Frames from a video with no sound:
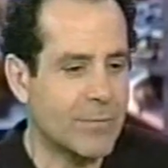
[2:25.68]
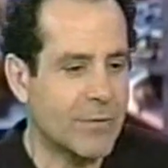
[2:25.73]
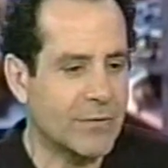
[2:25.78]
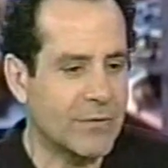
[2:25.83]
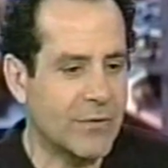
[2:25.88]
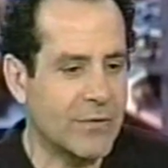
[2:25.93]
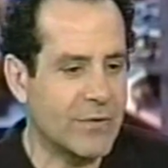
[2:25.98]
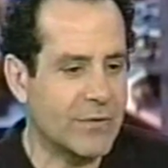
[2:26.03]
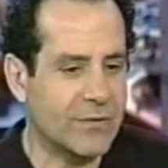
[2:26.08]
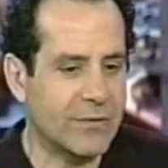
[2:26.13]

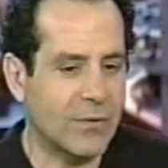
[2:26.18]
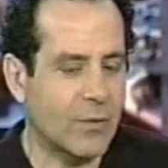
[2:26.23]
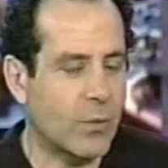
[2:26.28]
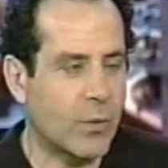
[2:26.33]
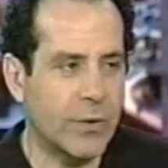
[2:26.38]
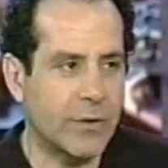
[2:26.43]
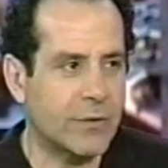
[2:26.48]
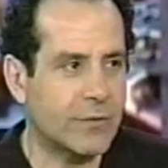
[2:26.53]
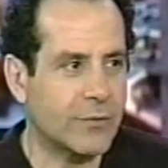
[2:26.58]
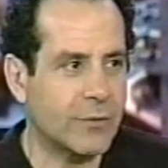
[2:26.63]
So this is a
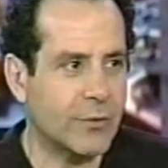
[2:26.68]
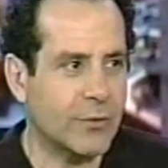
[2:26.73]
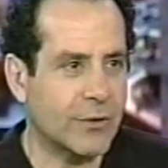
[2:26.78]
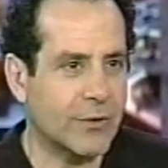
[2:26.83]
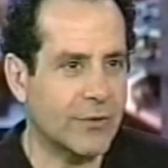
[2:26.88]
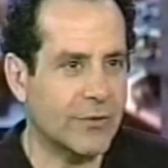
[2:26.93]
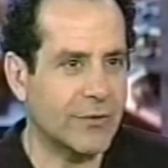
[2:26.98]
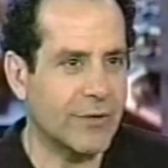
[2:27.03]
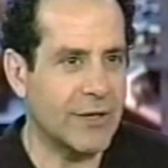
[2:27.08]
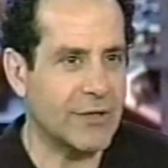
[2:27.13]
wonderful
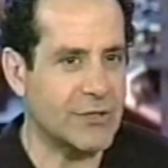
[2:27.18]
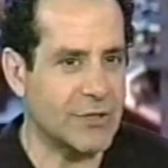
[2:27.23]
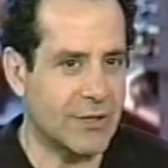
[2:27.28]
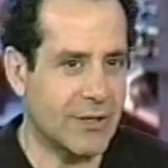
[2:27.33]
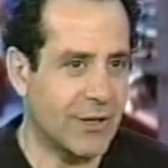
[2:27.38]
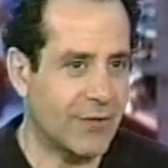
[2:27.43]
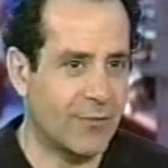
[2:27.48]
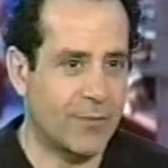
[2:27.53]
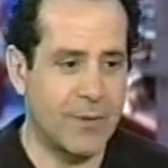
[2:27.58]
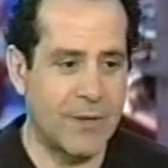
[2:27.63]

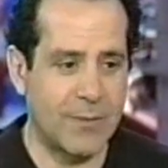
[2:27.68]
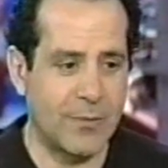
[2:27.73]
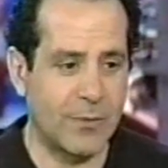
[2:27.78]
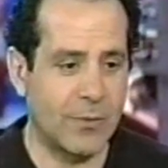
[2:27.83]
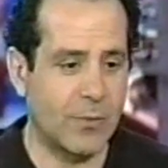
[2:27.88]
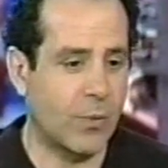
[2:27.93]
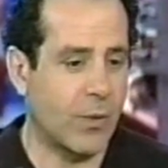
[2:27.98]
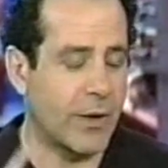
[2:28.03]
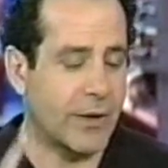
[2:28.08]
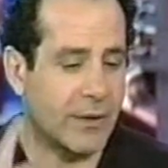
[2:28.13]
organization. If
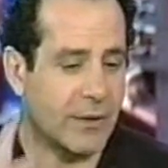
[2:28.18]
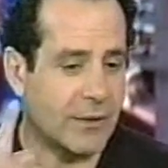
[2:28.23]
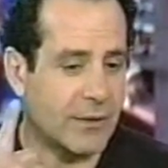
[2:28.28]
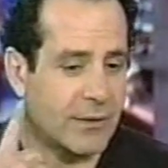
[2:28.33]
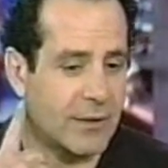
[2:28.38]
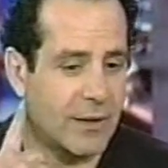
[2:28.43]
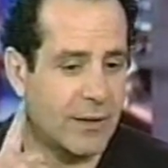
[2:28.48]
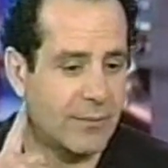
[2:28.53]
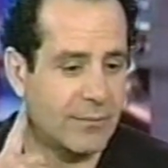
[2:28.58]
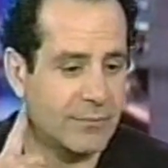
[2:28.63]
people want to
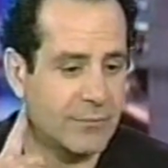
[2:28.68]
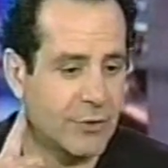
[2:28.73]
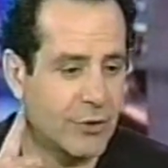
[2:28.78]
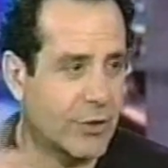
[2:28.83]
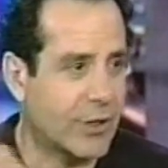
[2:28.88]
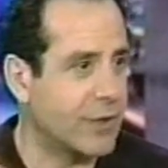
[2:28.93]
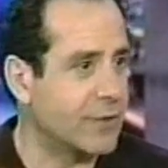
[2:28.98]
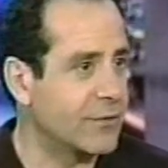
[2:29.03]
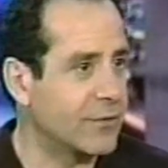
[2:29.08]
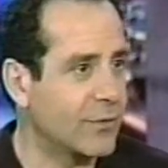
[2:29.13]
um,
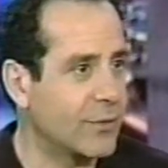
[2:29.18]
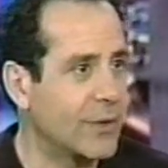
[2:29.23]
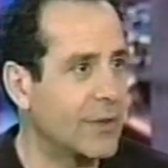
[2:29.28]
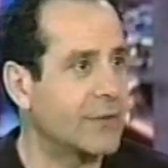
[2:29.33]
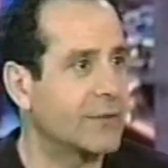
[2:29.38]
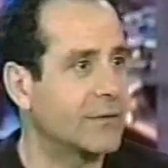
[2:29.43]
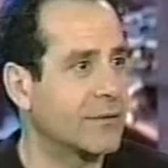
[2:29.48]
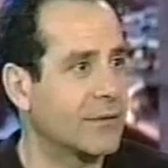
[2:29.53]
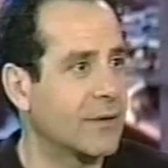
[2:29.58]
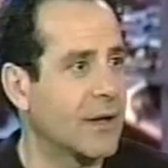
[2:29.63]
look into it,
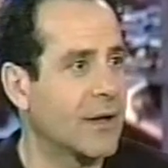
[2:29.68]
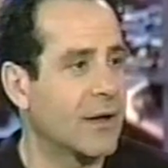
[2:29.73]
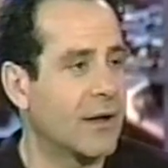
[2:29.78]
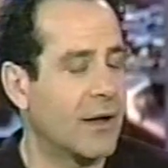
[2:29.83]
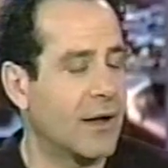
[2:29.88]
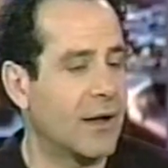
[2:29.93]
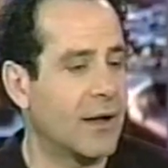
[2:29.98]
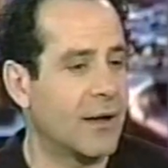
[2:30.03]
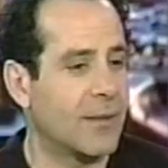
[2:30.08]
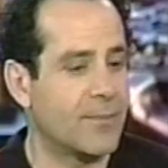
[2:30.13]
it's
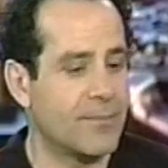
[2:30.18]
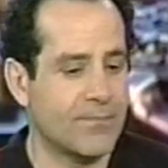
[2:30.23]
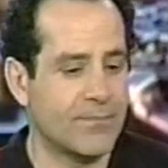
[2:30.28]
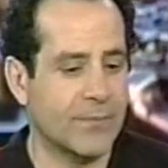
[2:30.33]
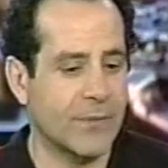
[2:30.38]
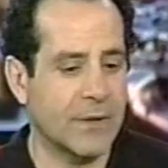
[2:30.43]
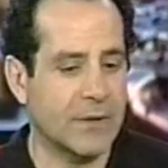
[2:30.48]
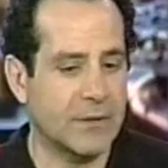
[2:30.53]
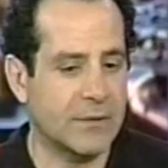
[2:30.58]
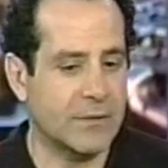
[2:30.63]
um,
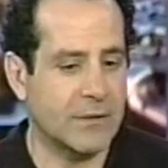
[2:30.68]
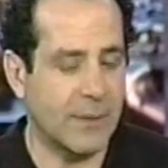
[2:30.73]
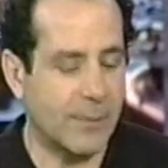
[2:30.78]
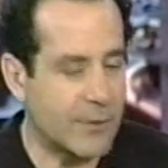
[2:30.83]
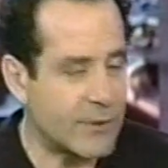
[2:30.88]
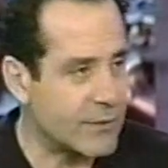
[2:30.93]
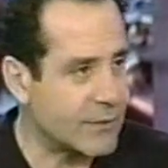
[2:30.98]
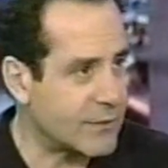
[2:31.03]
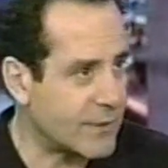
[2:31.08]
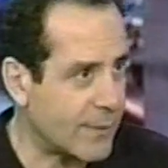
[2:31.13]

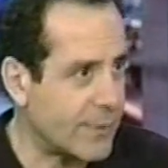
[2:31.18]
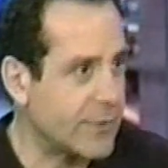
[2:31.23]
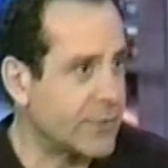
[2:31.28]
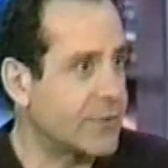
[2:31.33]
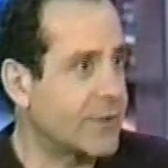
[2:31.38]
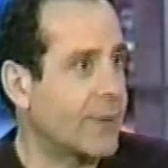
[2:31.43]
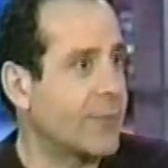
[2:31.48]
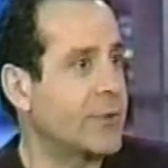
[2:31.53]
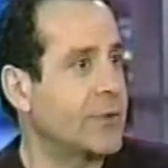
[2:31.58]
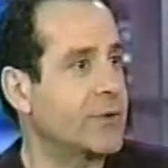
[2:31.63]
w w
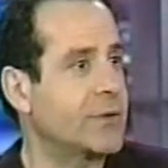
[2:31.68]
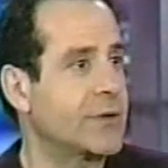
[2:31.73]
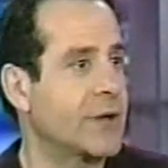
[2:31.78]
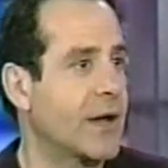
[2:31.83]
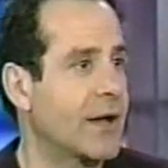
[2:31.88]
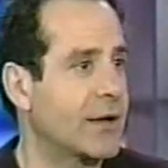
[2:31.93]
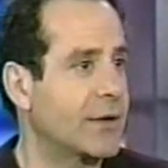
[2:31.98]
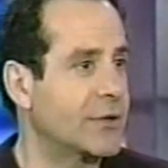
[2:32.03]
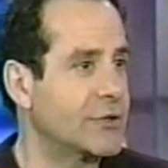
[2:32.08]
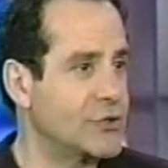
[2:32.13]
w
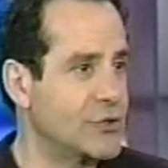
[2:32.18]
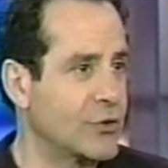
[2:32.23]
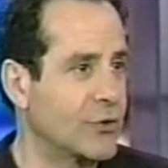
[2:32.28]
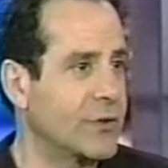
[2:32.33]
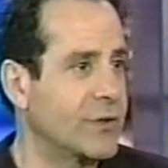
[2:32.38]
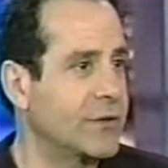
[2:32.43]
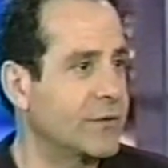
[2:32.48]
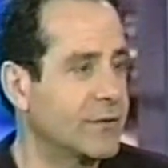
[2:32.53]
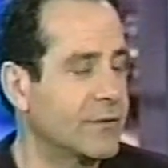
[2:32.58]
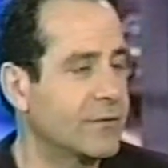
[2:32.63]
dot
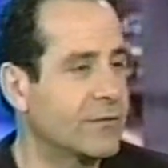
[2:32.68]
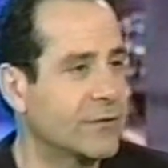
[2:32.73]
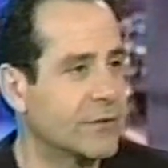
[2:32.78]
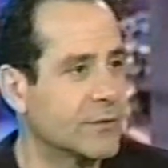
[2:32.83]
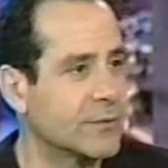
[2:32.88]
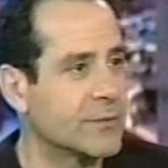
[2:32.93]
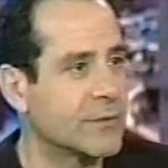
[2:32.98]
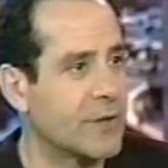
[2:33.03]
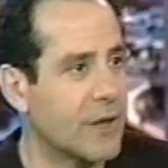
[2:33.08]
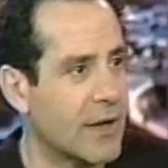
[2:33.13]
journeys in
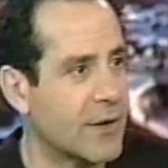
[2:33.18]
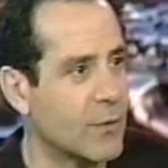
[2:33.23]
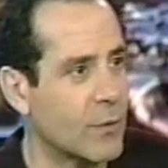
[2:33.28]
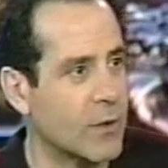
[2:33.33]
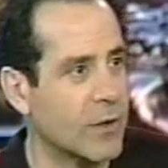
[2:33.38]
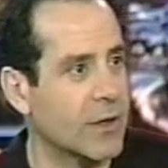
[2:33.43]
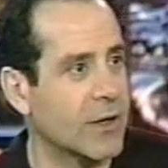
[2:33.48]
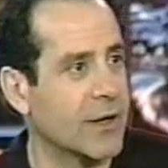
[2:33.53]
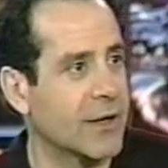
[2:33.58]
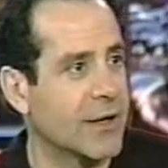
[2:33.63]
film dot
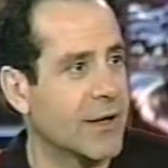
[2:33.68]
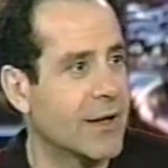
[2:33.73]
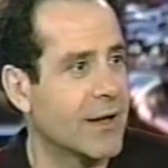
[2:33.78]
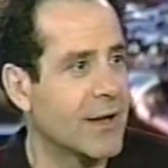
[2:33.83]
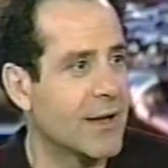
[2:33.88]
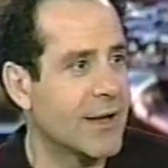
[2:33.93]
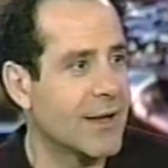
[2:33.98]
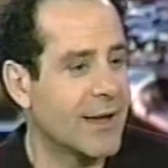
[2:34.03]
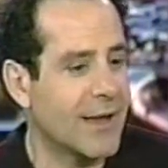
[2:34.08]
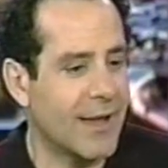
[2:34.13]
org.
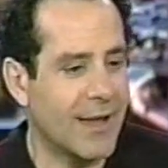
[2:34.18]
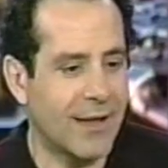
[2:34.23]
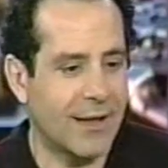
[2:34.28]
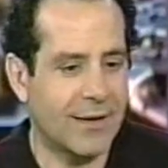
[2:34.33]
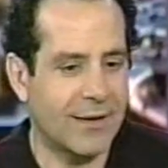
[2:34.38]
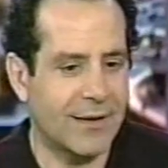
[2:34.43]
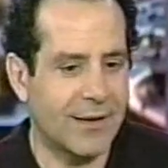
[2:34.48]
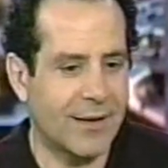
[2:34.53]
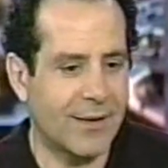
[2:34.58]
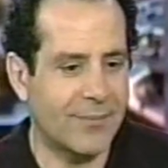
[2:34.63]

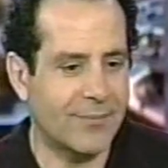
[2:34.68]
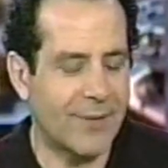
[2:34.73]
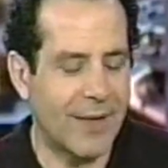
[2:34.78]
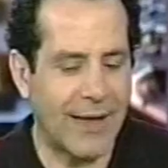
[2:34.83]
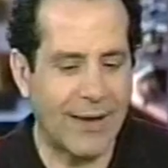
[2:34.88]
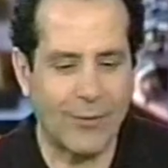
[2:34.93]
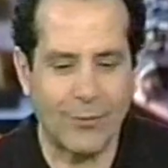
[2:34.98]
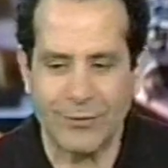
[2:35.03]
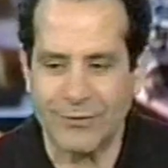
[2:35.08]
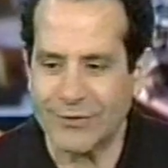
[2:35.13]
And um,
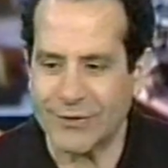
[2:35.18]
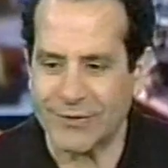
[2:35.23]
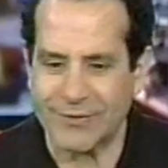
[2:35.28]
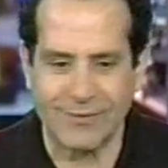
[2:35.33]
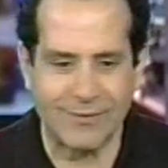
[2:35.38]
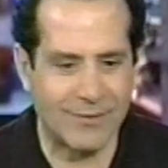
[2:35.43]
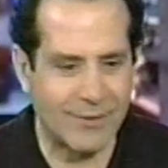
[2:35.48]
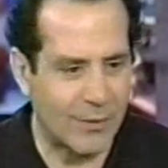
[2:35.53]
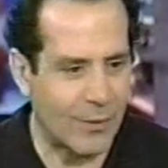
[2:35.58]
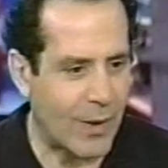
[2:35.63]
I would just,
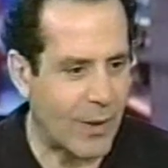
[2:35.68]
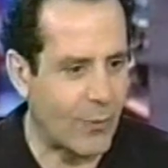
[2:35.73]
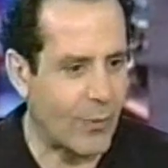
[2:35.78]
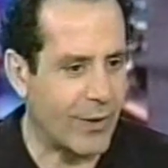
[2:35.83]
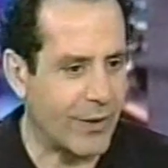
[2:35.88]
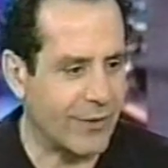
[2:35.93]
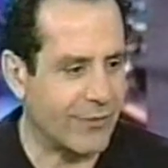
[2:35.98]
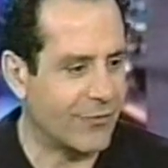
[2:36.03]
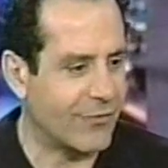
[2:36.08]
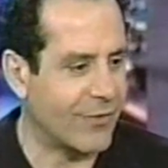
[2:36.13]
you know, I
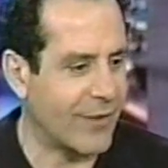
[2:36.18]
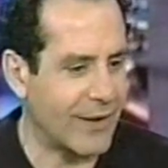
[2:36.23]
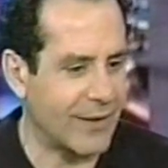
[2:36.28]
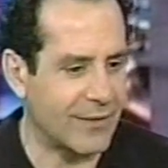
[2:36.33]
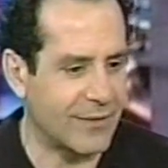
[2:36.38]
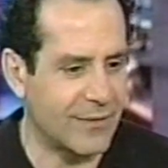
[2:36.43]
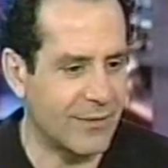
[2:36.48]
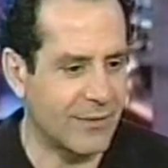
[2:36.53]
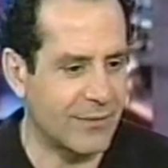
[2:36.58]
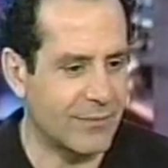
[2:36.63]
want to invite
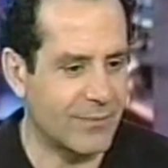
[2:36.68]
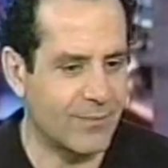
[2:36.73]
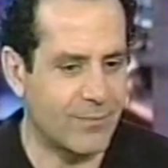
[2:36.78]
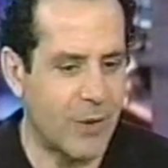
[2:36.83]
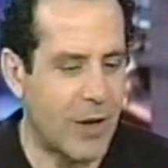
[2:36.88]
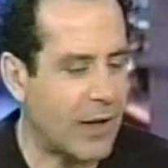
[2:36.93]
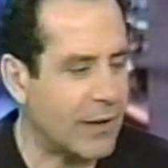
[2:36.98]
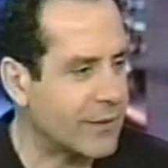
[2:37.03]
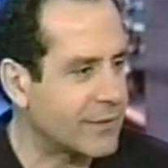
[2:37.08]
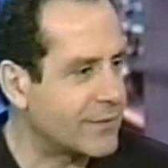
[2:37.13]

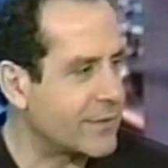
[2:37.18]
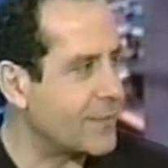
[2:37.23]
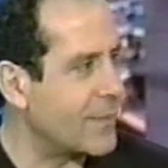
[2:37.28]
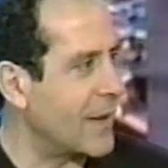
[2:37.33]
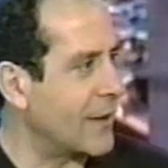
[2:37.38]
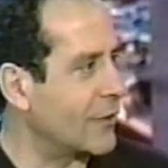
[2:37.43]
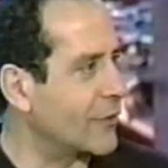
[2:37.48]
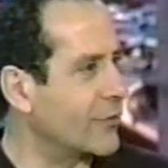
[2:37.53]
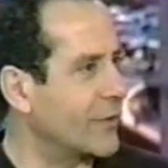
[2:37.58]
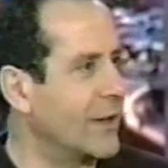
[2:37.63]

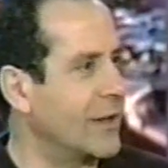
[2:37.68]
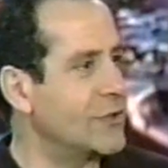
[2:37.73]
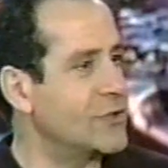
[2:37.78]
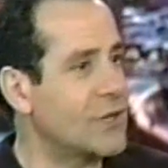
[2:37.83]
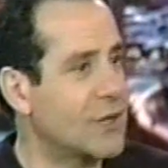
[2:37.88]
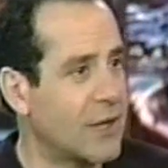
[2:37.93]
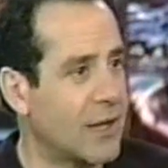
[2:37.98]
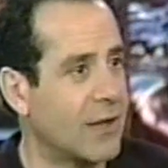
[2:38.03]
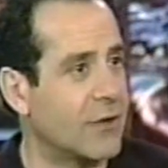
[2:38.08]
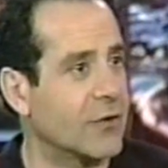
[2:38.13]
policymakers and
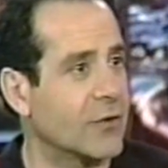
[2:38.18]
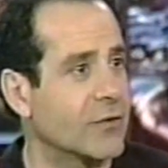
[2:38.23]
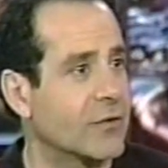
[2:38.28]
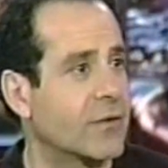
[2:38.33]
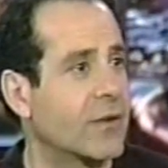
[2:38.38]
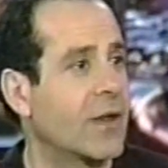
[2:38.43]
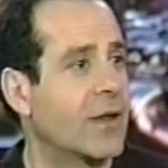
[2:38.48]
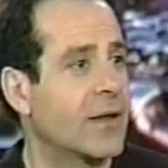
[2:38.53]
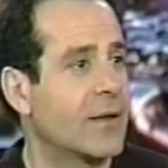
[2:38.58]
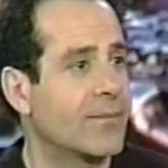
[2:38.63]

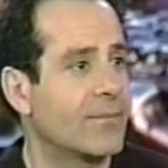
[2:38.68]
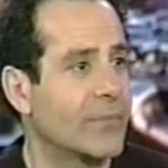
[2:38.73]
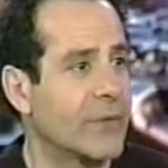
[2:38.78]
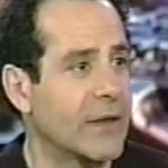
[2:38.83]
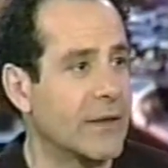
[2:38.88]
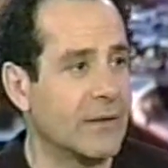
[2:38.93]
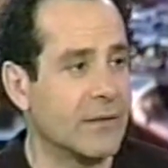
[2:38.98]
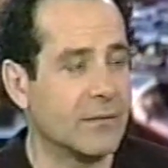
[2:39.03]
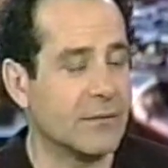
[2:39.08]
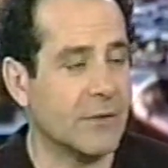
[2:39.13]
educators
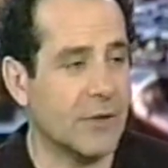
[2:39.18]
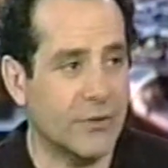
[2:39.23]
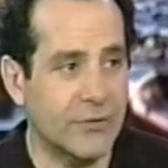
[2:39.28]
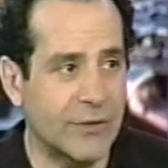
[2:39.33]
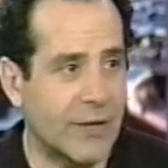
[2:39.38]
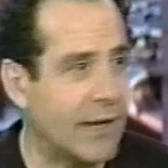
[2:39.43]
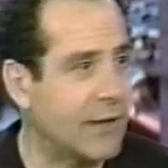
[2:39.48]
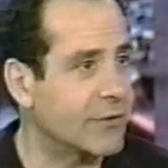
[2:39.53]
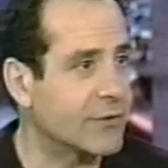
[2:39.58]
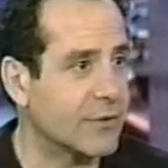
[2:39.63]
in
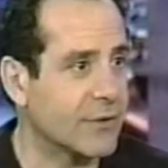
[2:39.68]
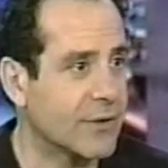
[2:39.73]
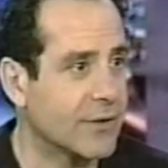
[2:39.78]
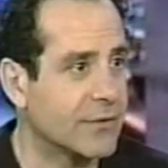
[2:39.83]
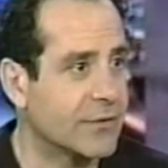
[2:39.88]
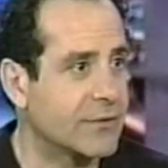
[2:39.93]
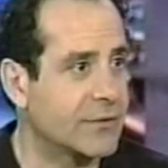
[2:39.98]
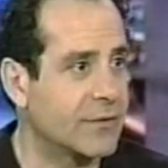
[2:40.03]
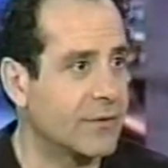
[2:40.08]
Los Angeles